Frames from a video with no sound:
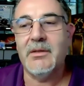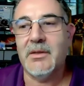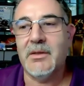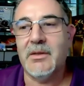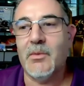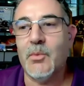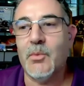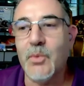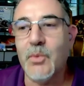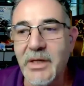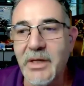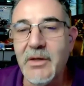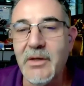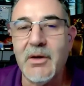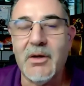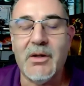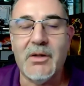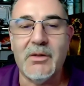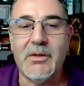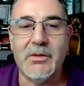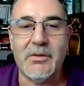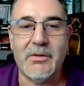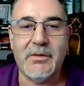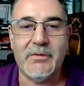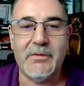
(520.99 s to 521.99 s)
that we
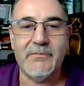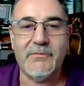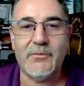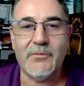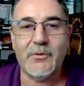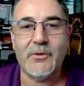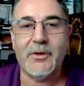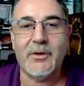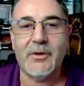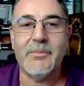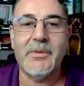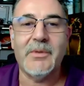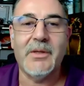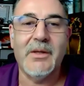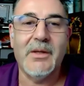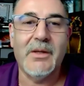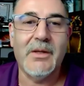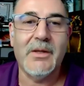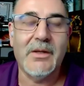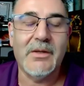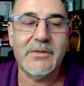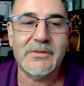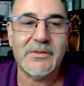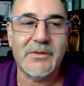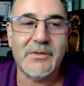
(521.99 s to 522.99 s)
all are informed,
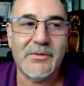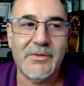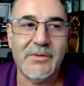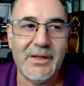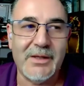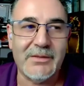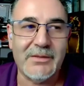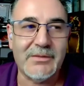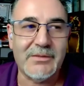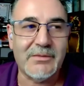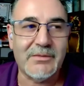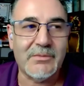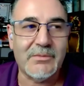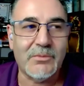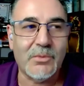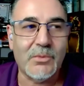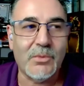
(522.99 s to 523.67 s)
so that